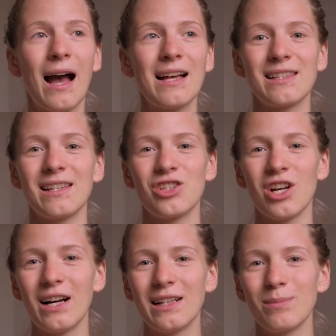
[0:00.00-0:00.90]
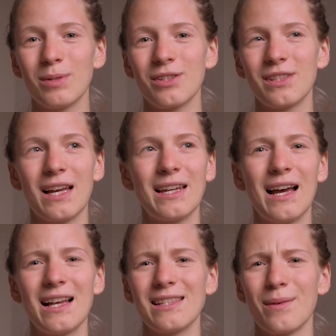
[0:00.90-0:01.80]
as a child, because that
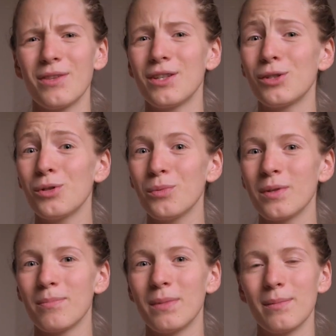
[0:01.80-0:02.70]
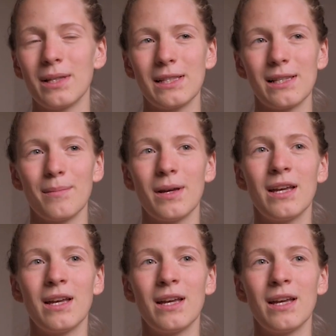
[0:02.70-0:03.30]
has something to do with minimalism.